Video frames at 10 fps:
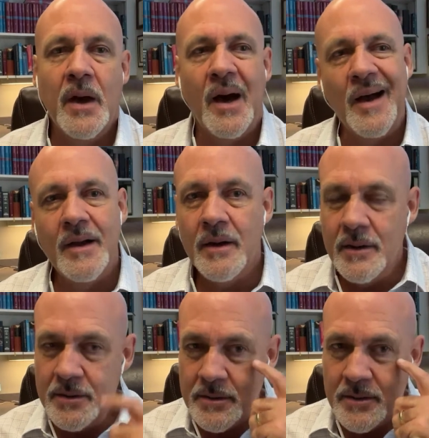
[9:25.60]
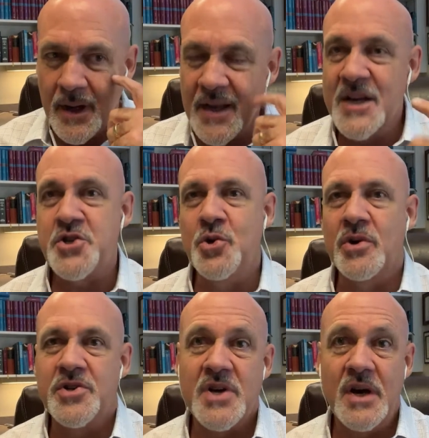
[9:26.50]
I guess you
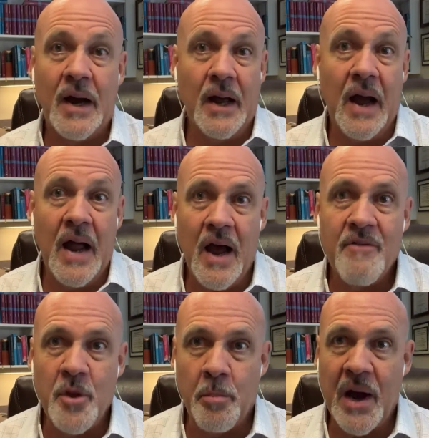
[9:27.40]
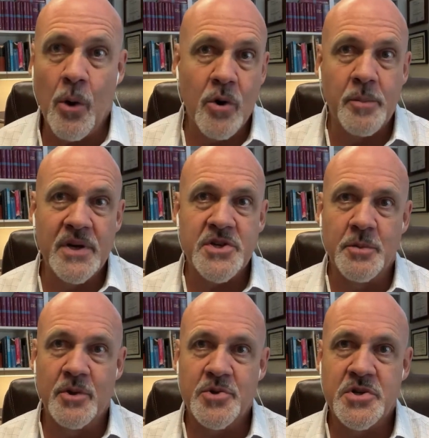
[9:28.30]
could say I have the power to make some of
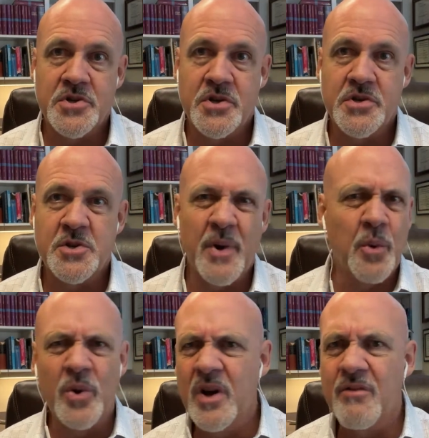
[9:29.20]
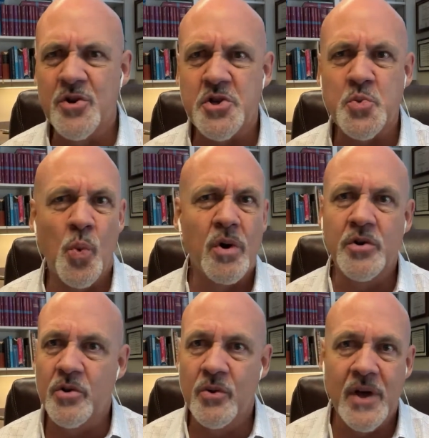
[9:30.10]
those decisions, but I would never just want to
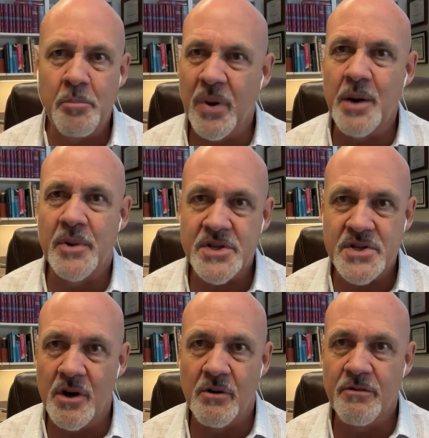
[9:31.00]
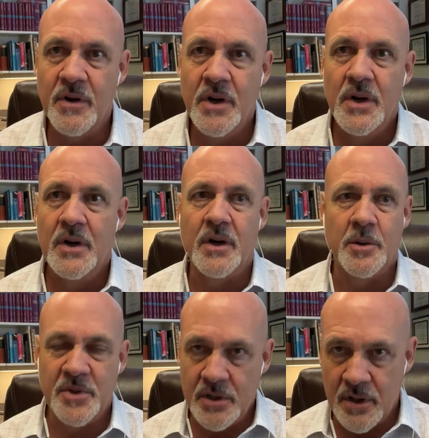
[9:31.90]
do that by myself. I
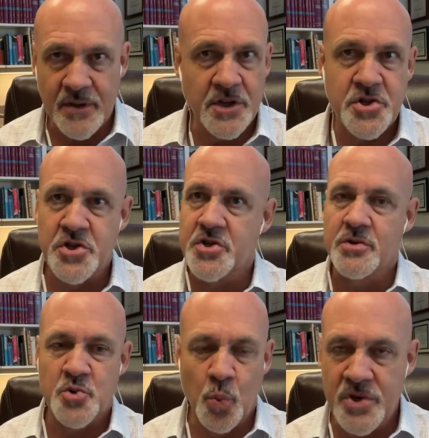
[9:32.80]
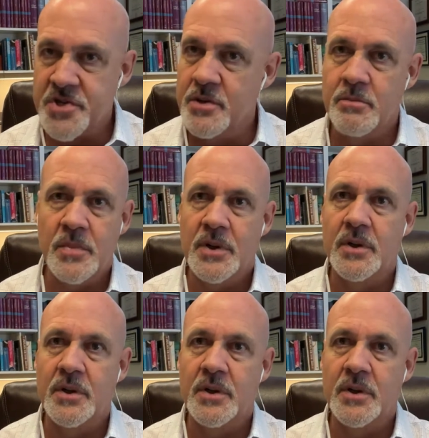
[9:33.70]
think it's just, there's wisdom